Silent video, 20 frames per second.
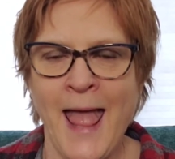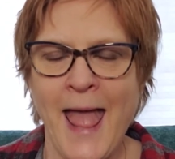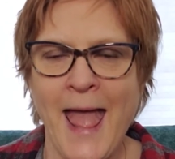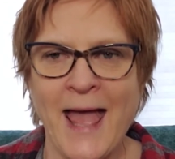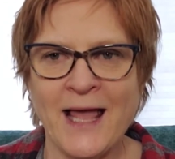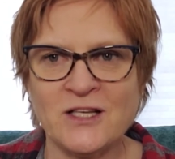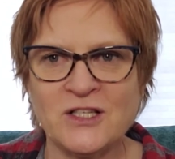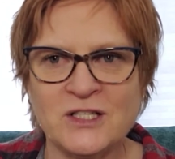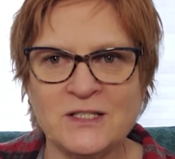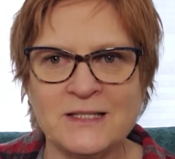
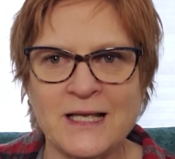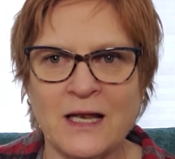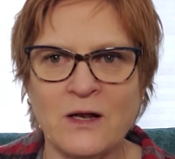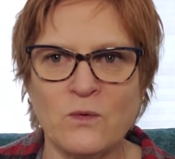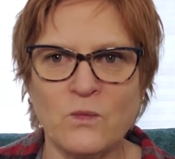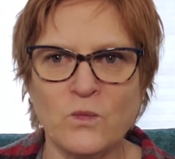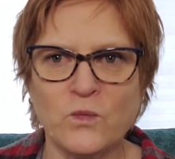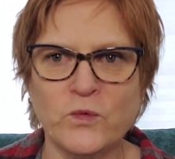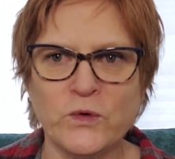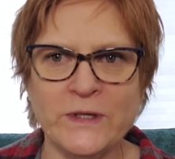And she said
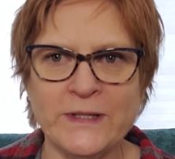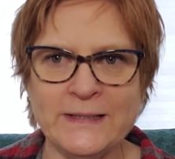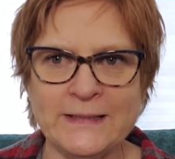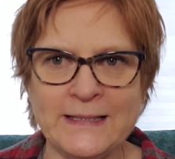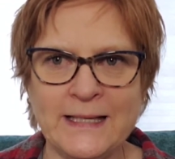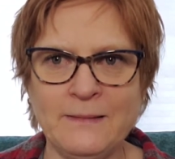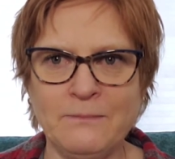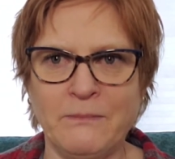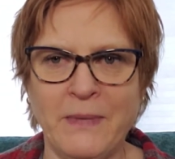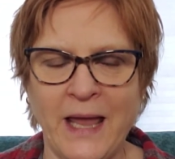it
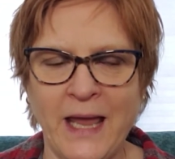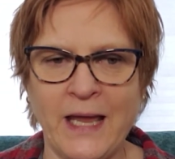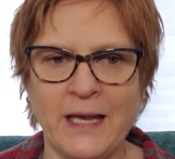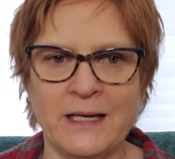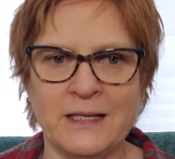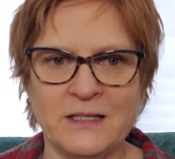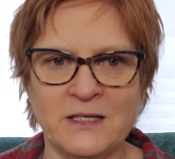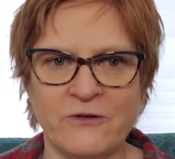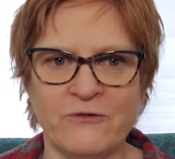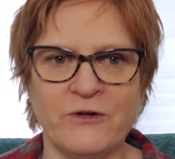really made
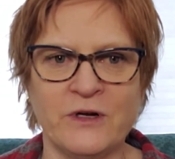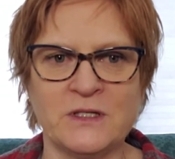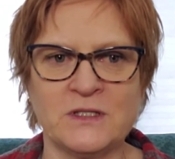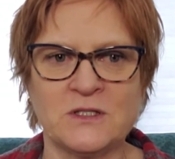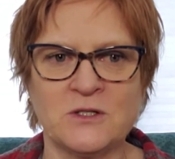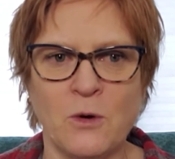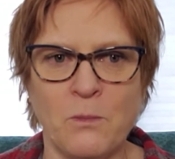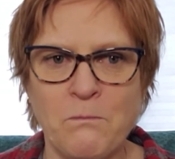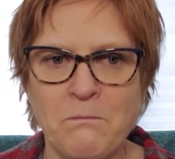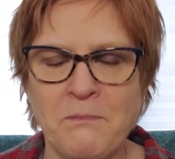a
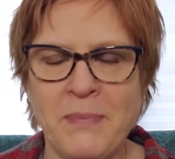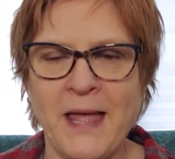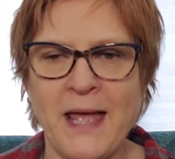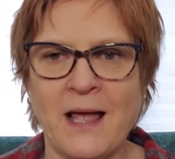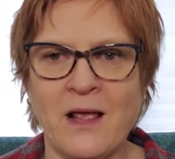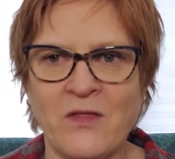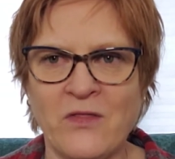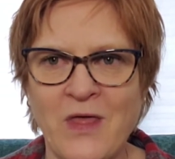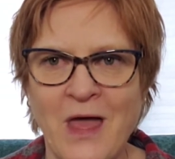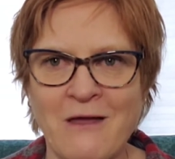difference. So
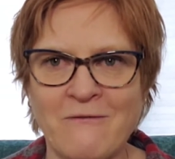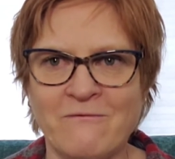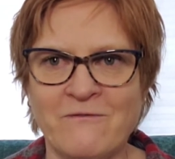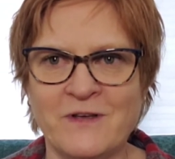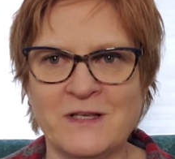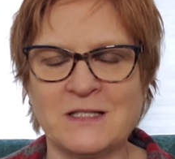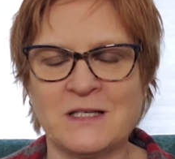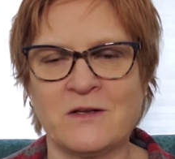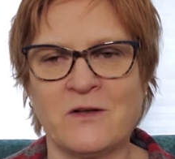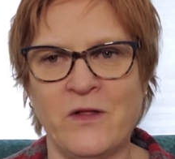pick that
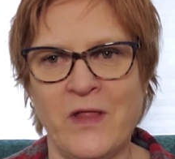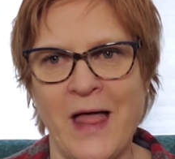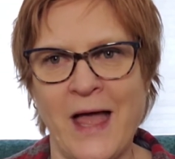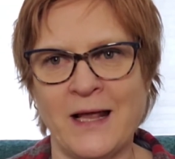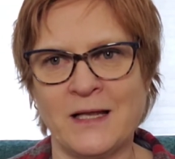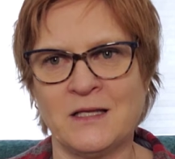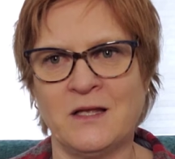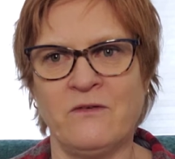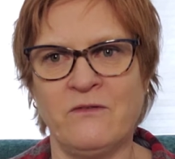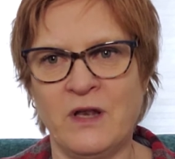physical
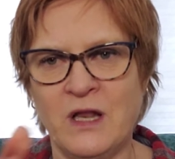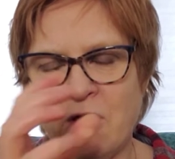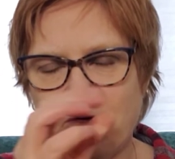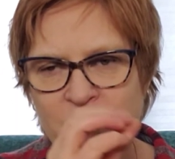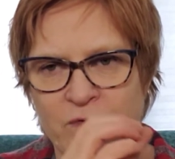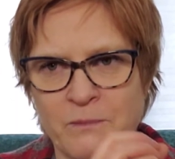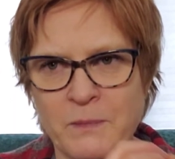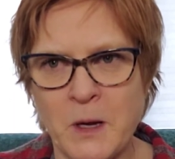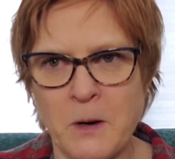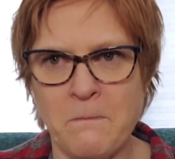activity
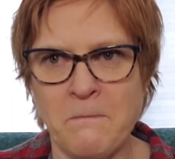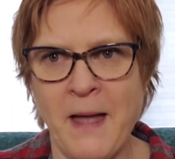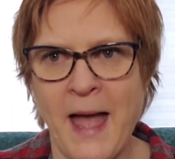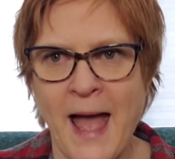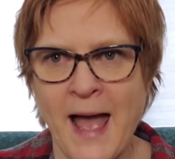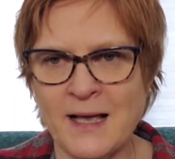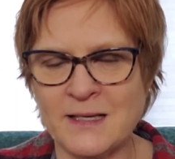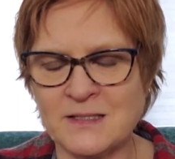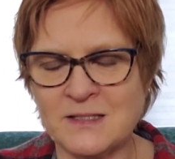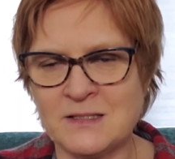from your
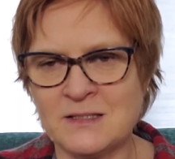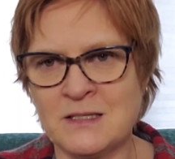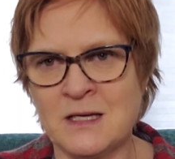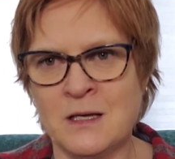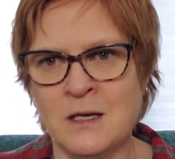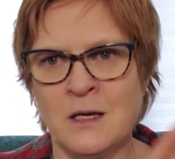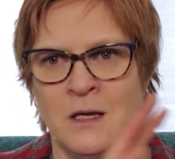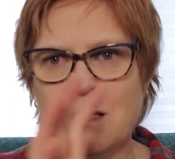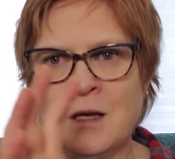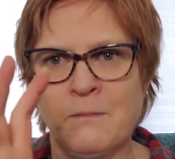past,
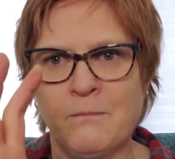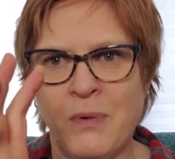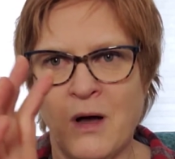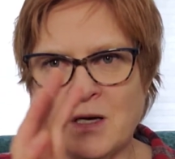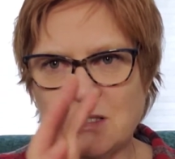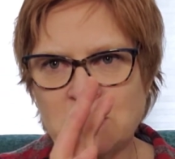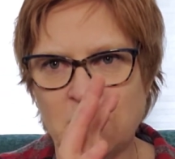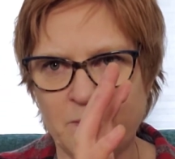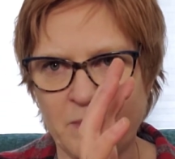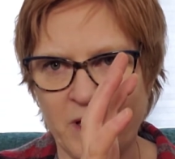
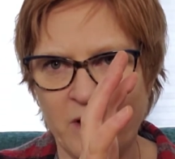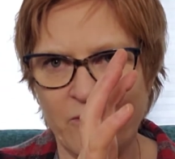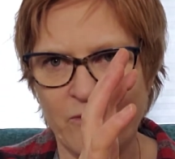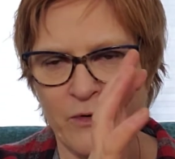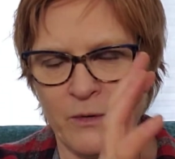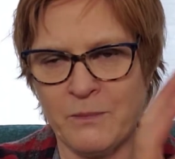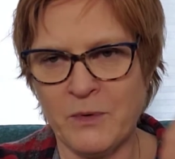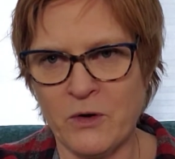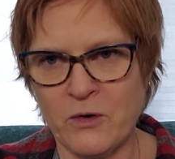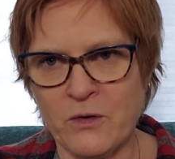possibly
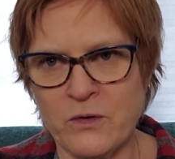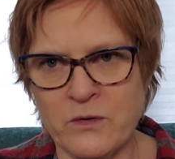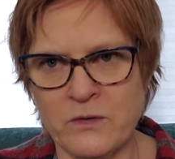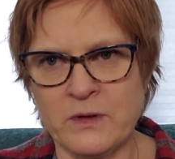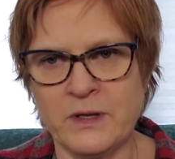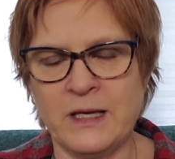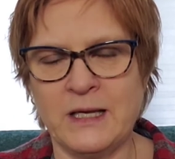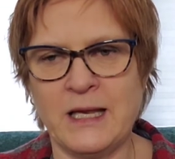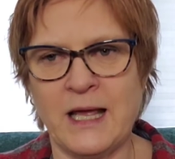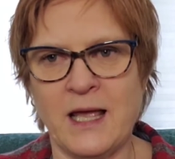from your
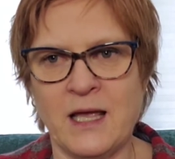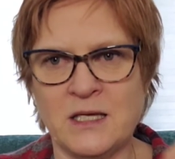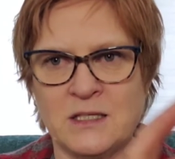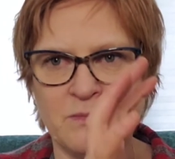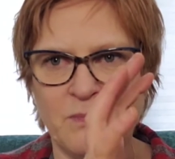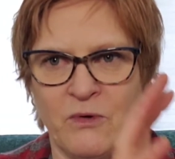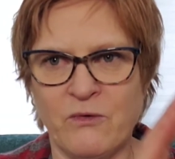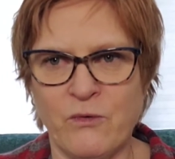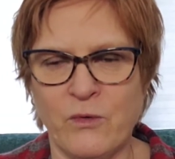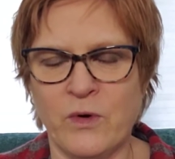early days
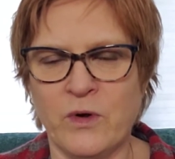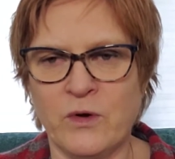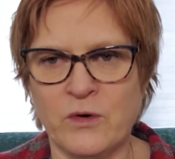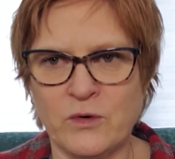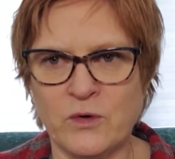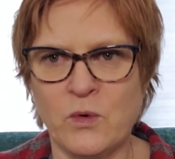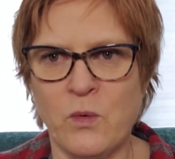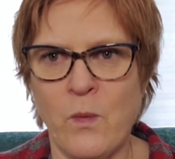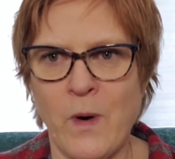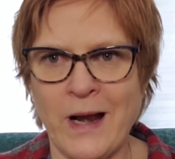before you're
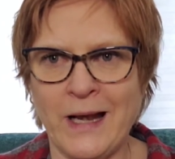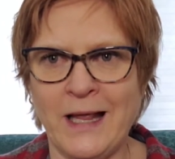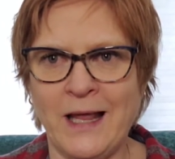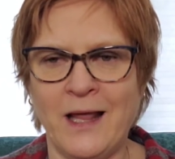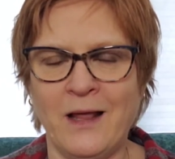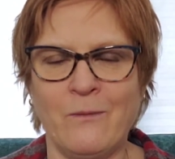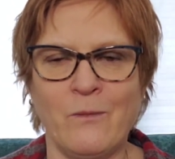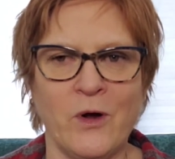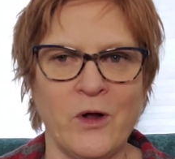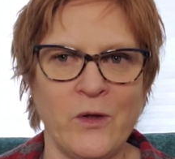
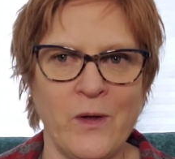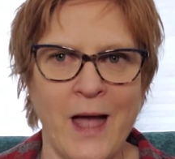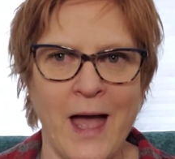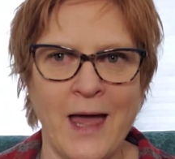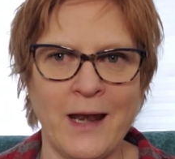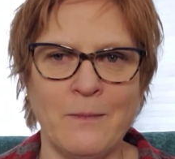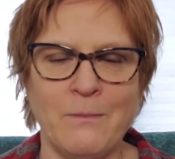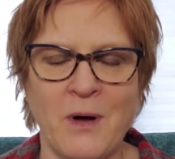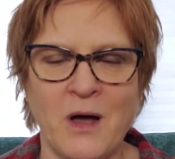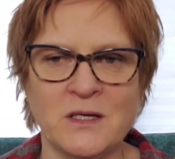20, where you
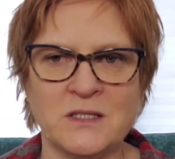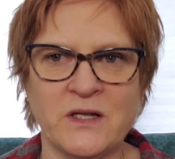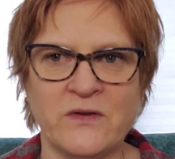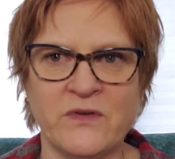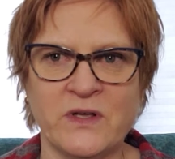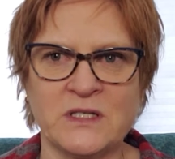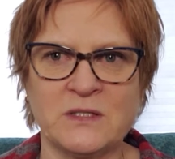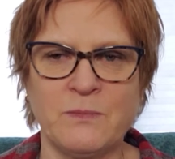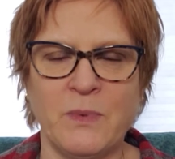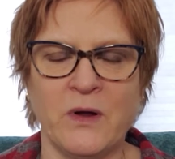had a positive
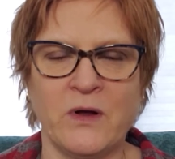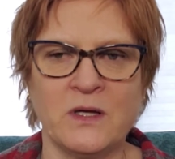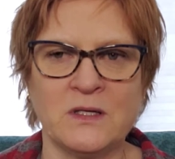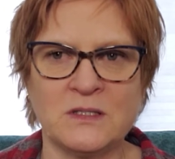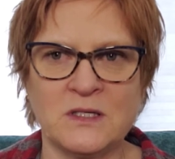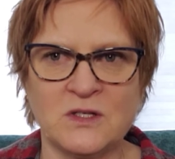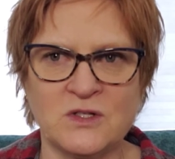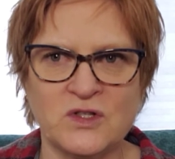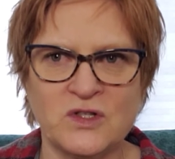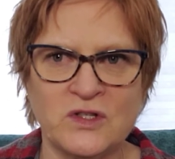
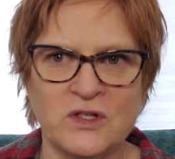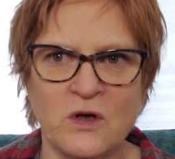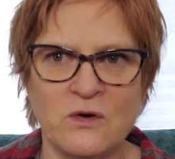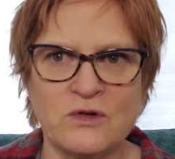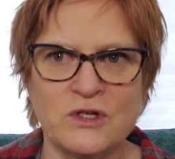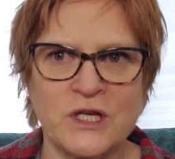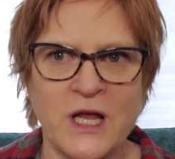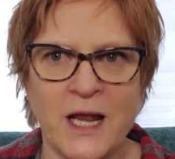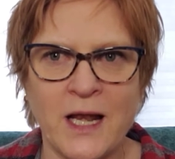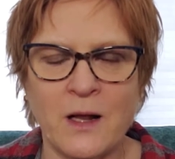experience,
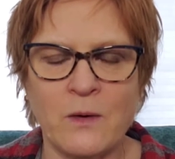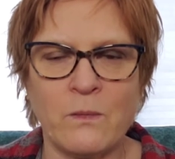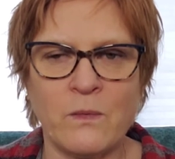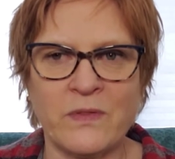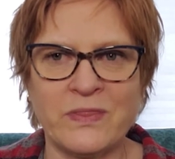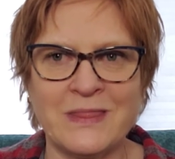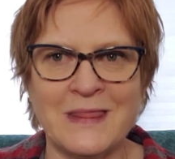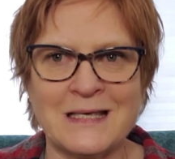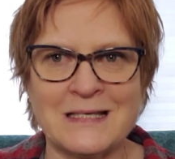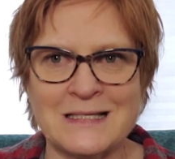associate it
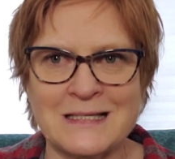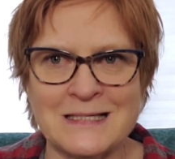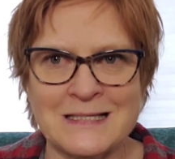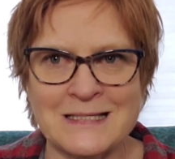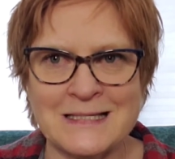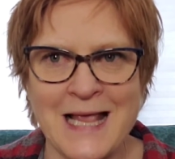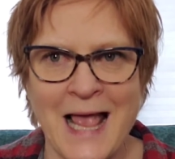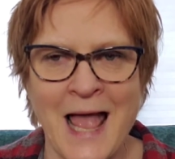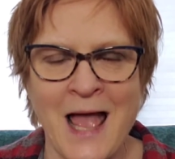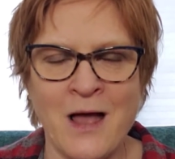with the
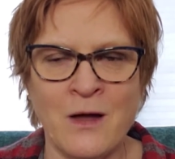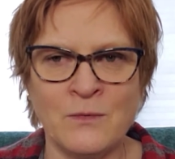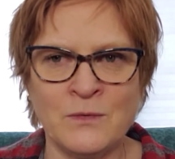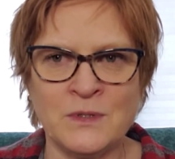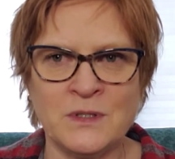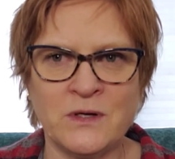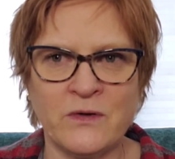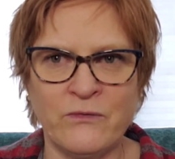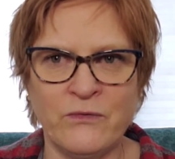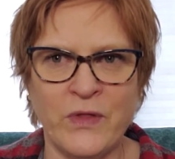
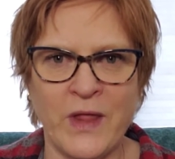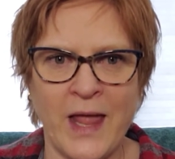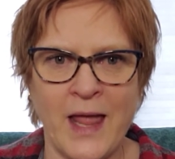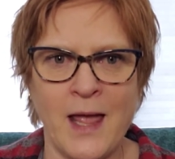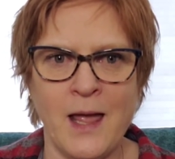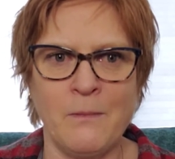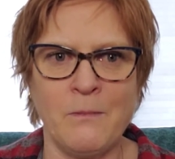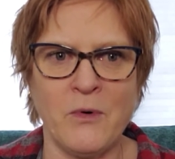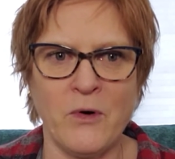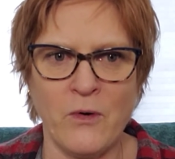sound of the
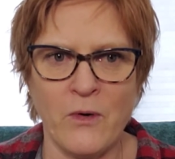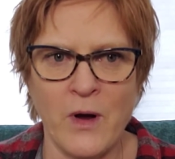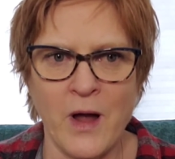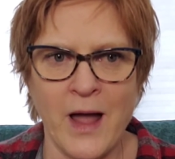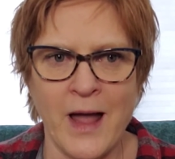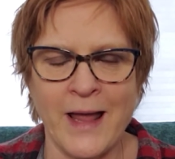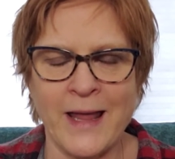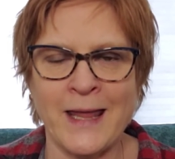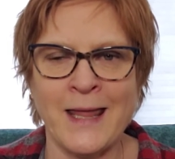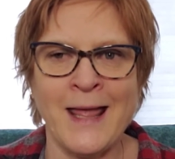
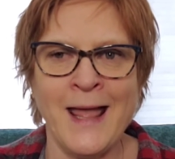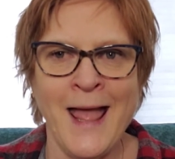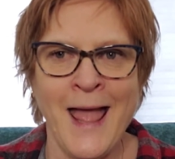MRI